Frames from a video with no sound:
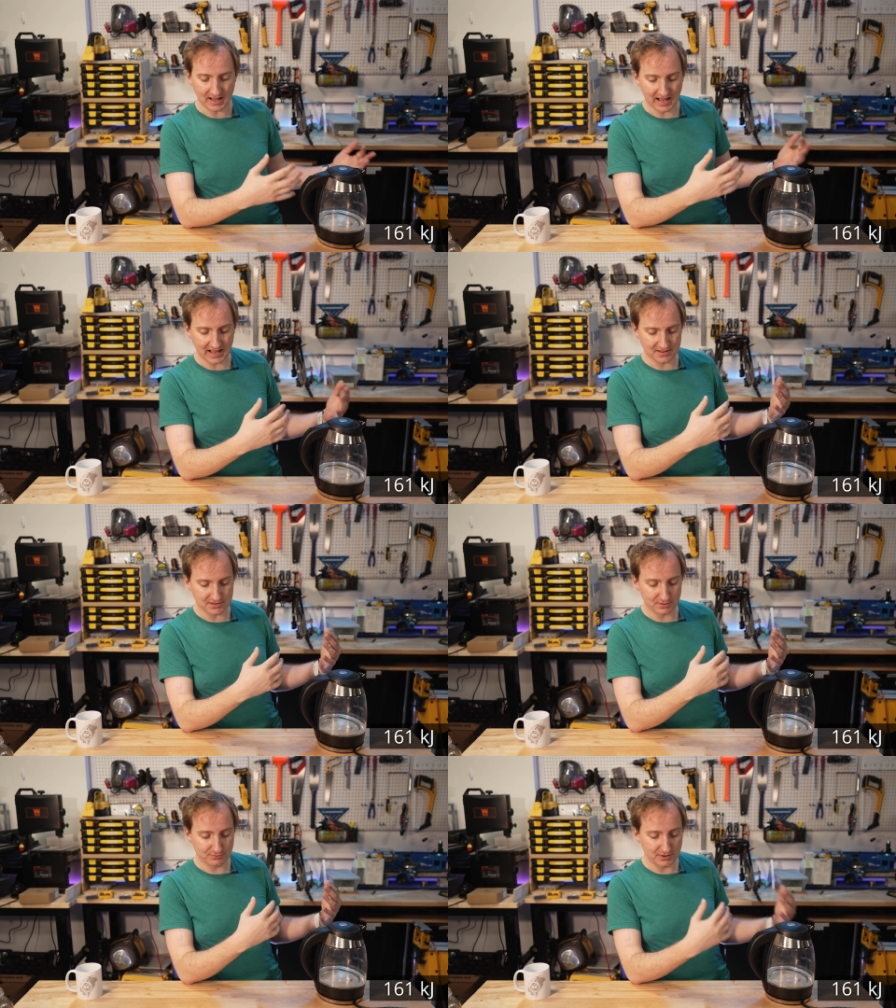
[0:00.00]

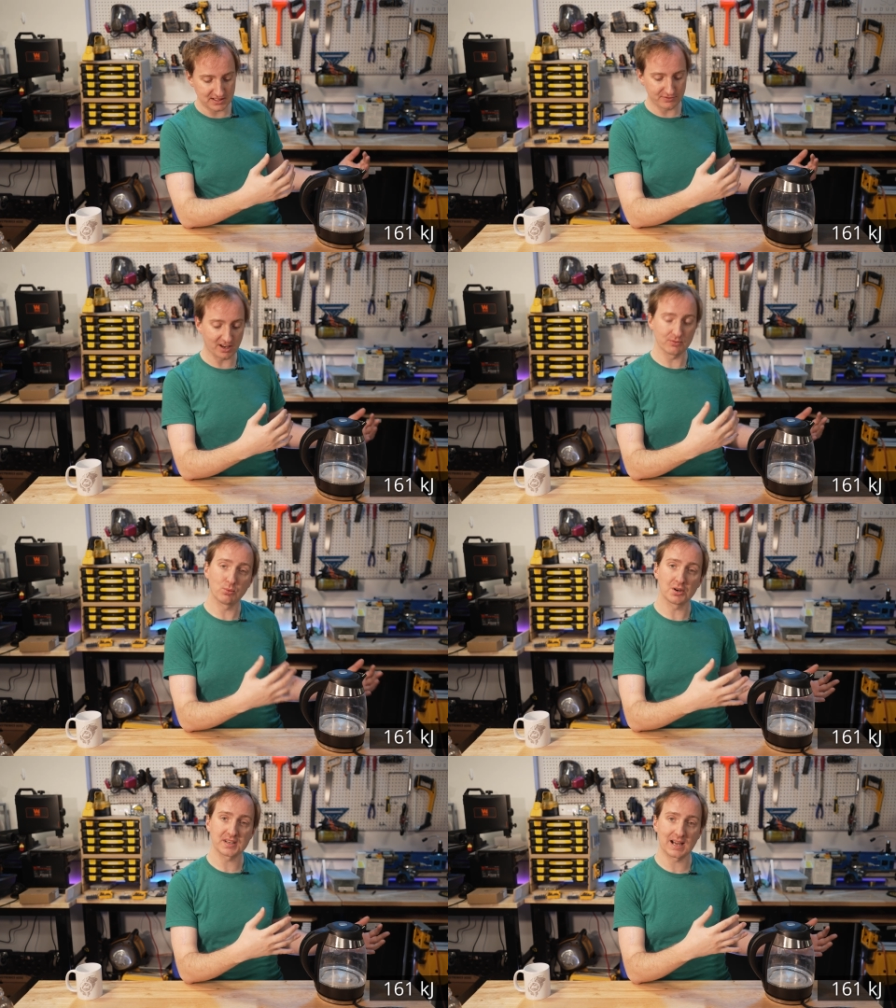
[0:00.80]
and 55
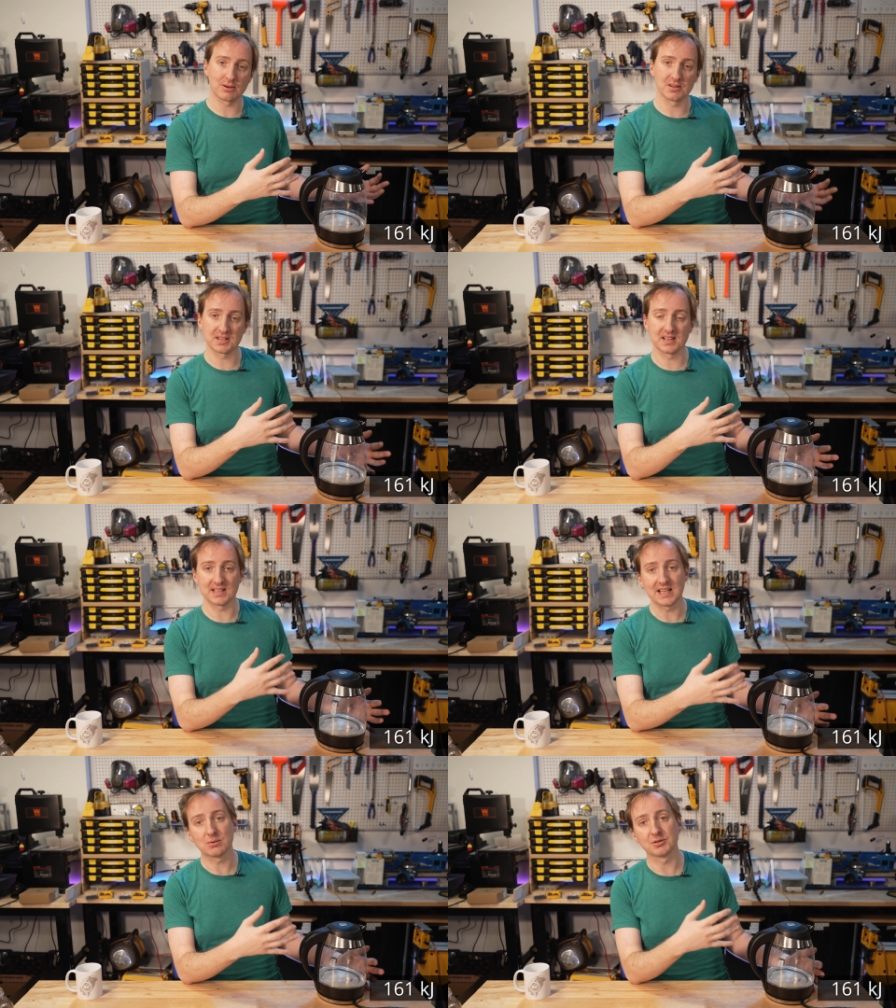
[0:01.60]
watt-hours is
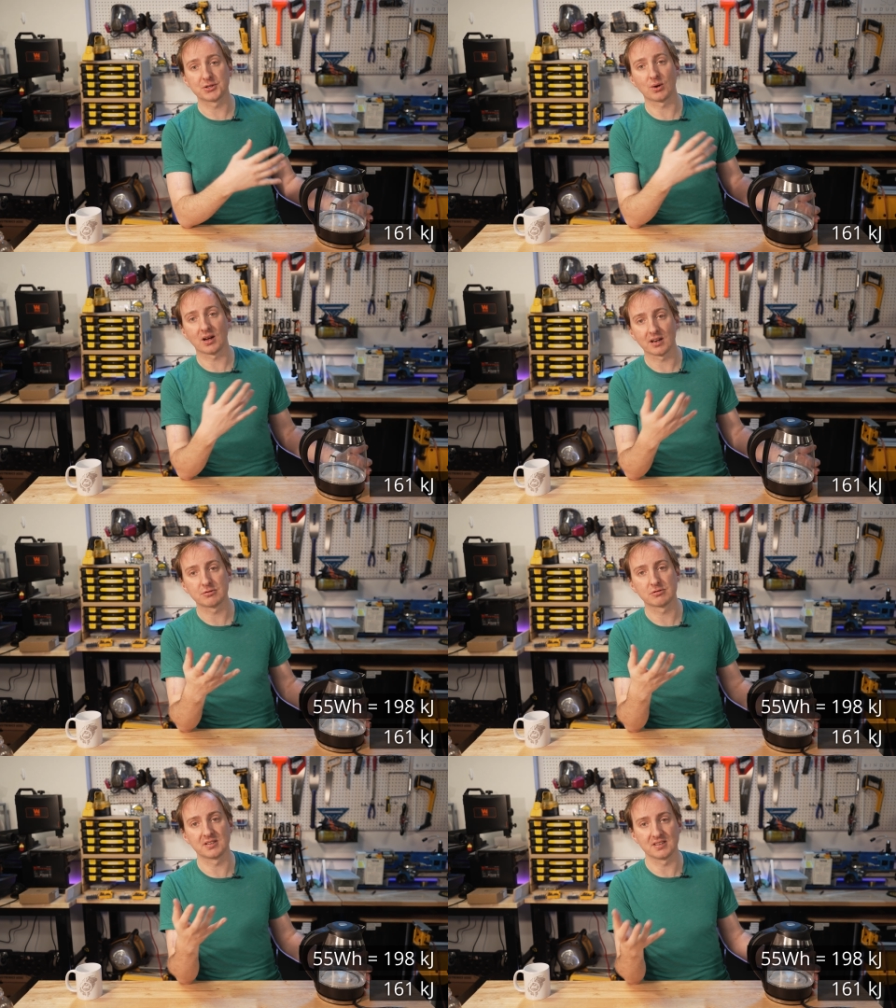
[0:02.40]
equal to
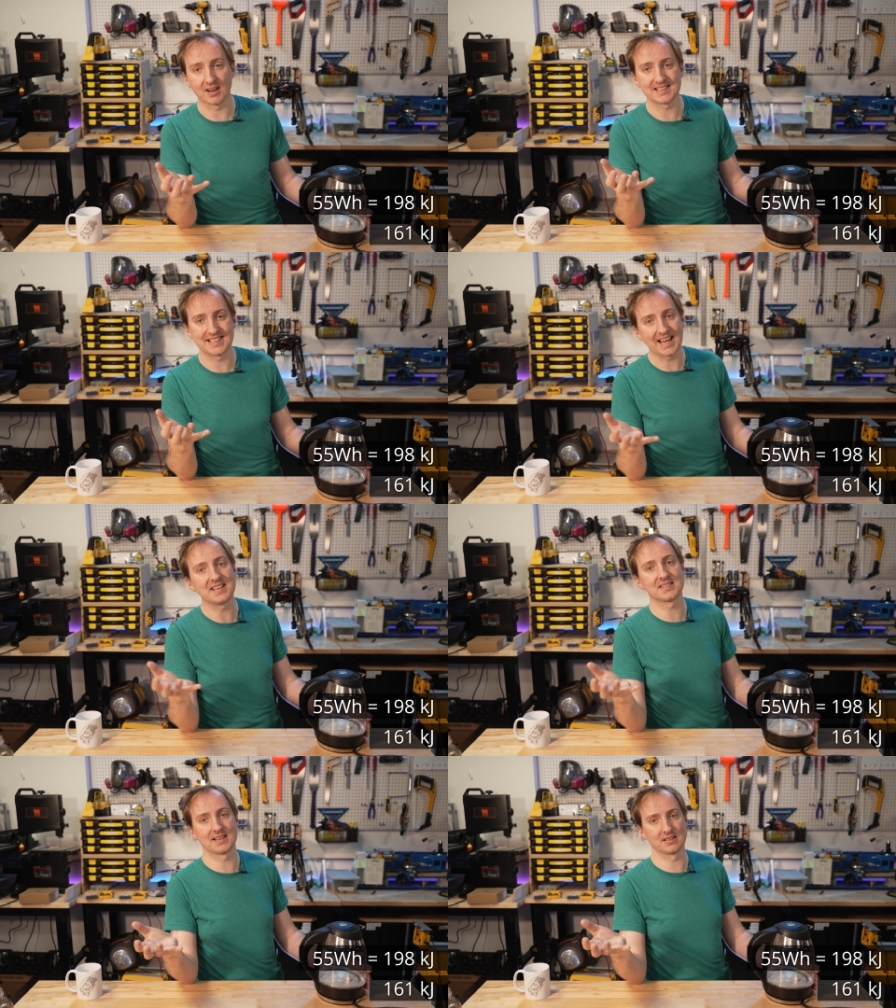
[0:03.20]

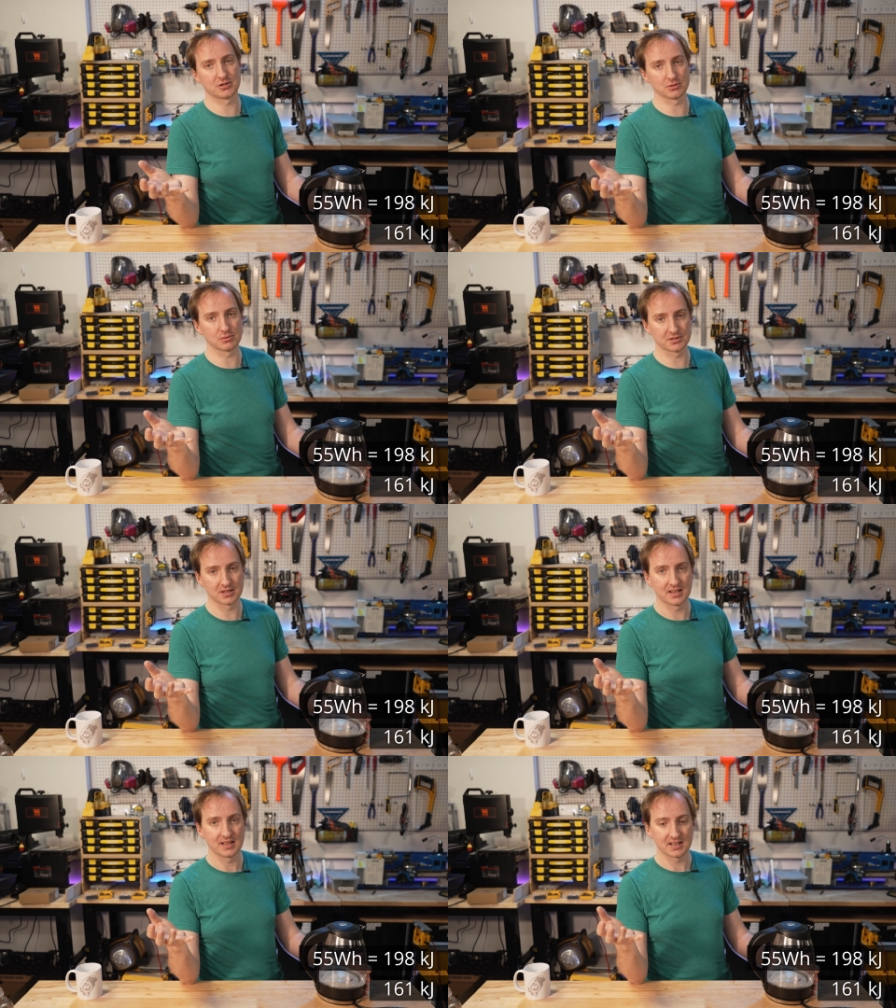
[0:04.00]
198 kilojoules.
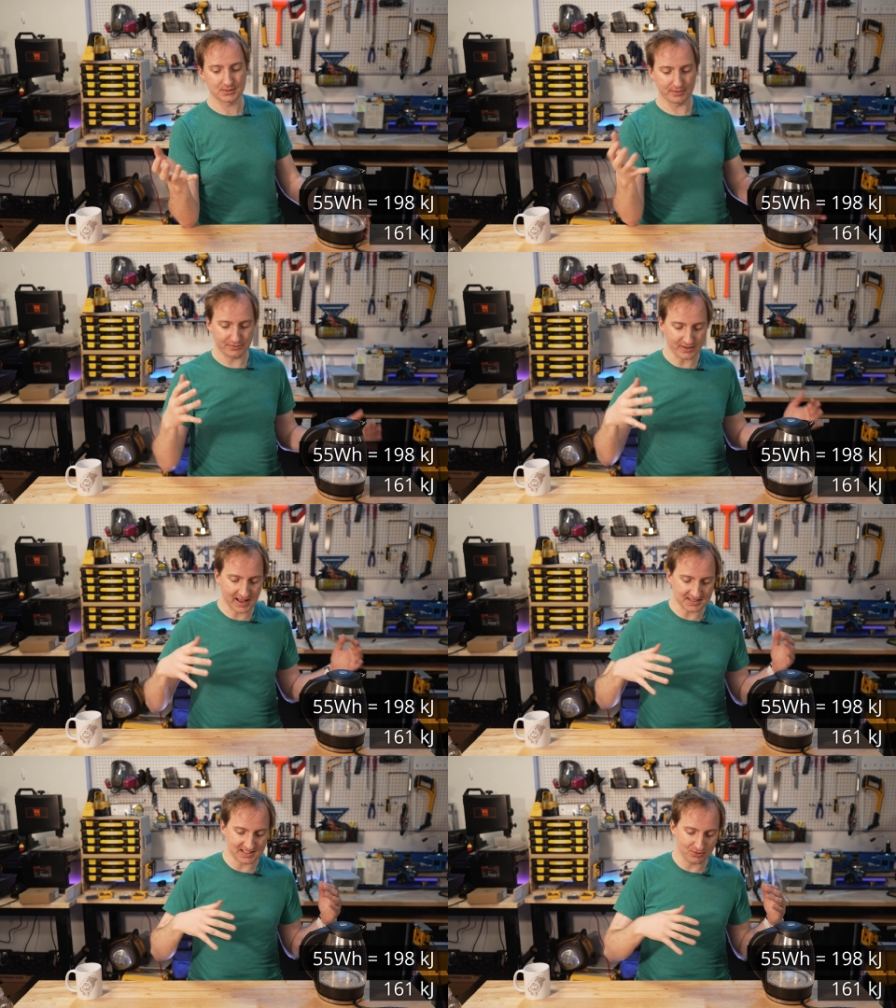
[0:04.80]
So in
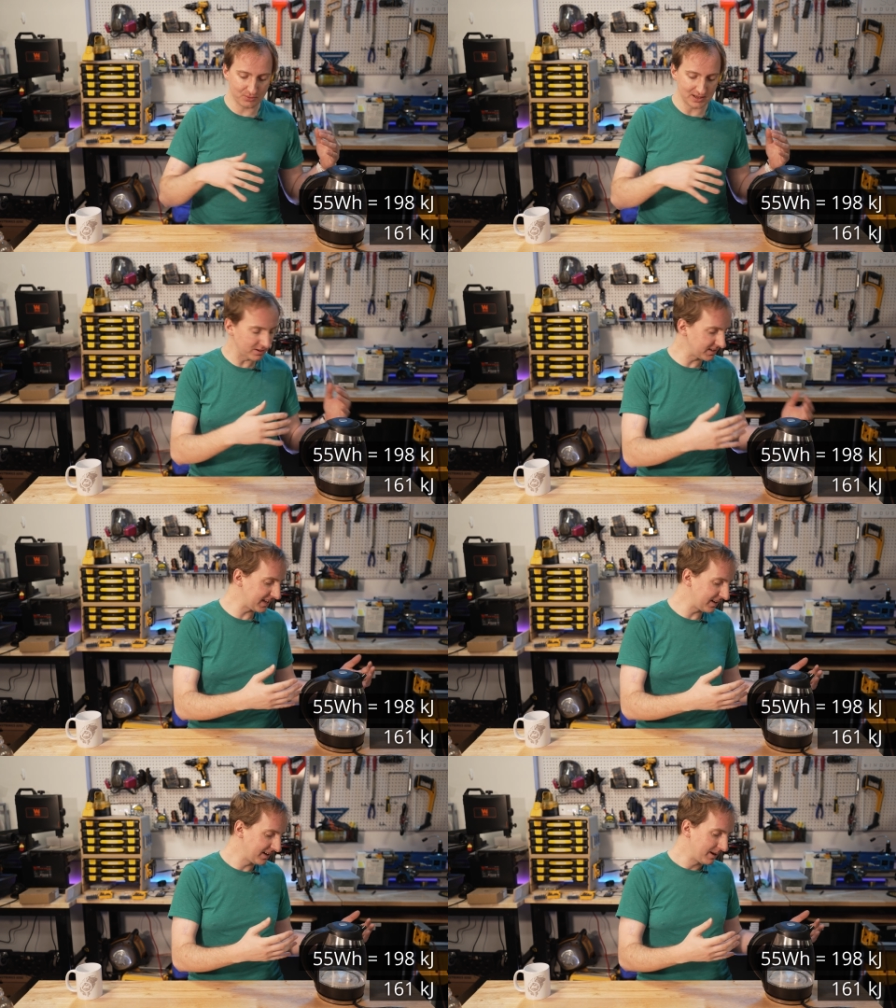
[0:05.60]
fact, if we look at it,